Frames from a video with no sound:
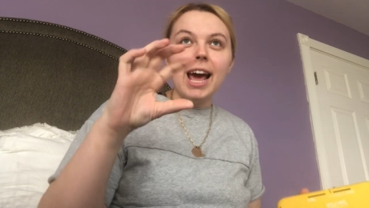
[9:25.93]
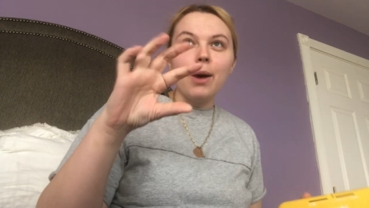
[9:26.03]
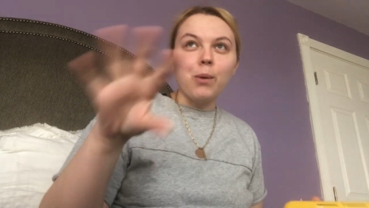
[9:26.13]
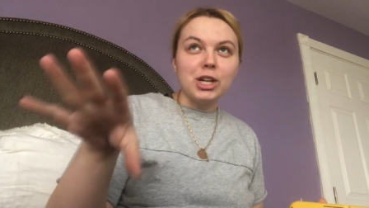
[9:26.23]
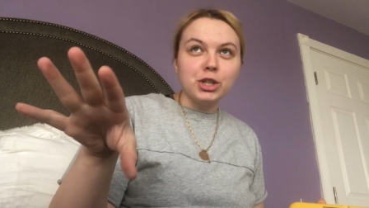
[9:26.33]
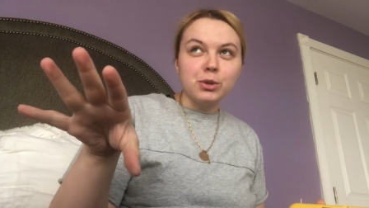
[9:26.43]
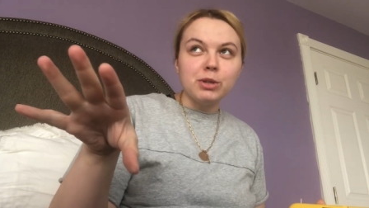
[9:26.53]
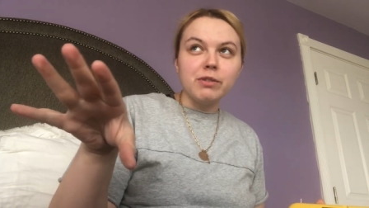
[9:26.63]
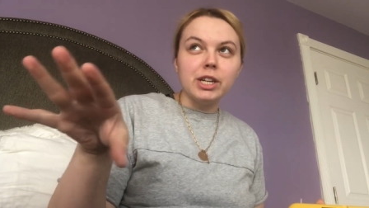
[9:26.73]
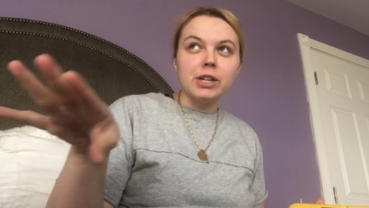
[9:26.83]
I watch
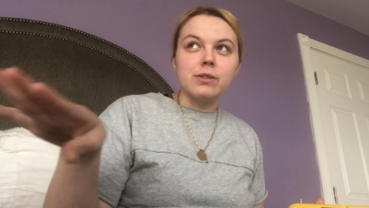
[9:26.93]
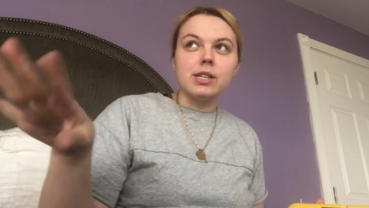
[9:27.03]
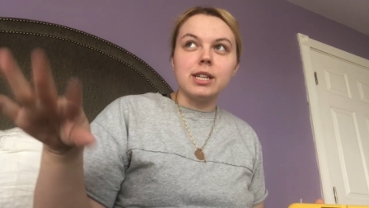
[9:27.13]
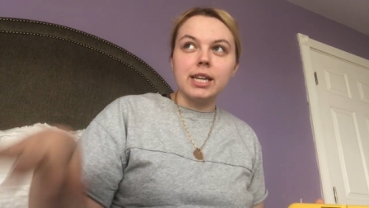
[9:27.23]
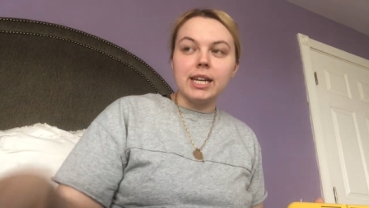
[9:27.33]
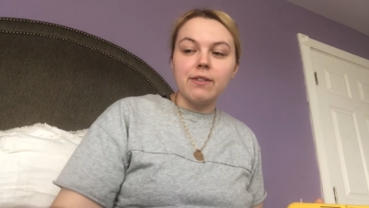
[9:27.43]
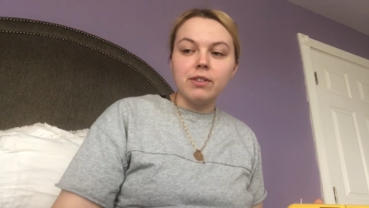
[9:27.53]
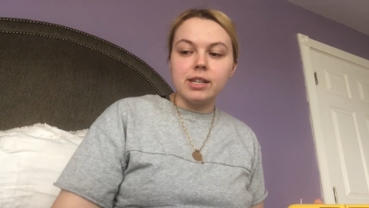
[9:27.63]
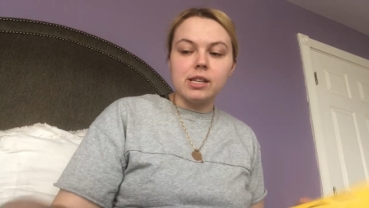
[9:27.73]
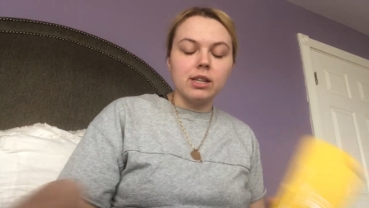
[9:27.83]
YouTube videos and, like,
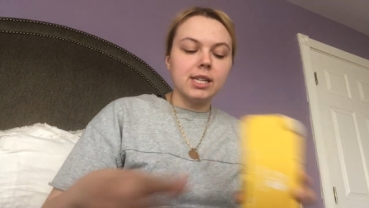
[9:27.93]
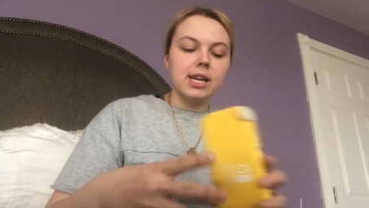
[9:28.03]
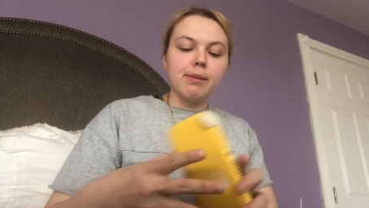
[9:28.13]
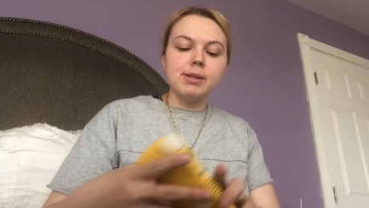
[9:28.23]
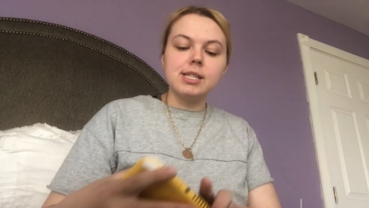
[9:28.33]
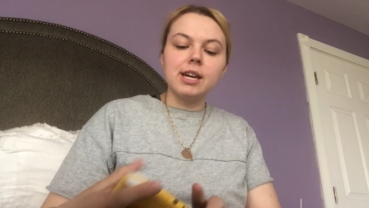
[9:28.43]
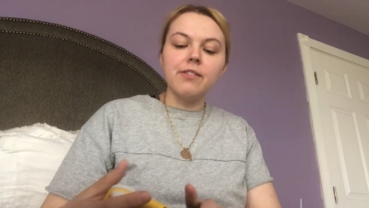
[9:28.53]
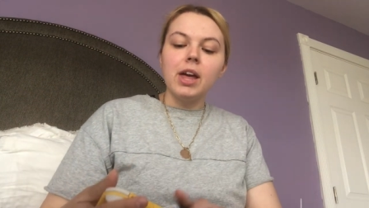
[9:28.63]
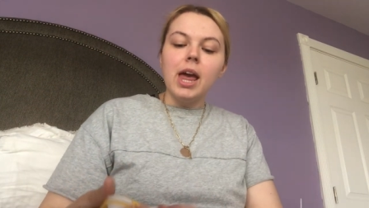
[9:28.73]
Netflix all the time and stuff.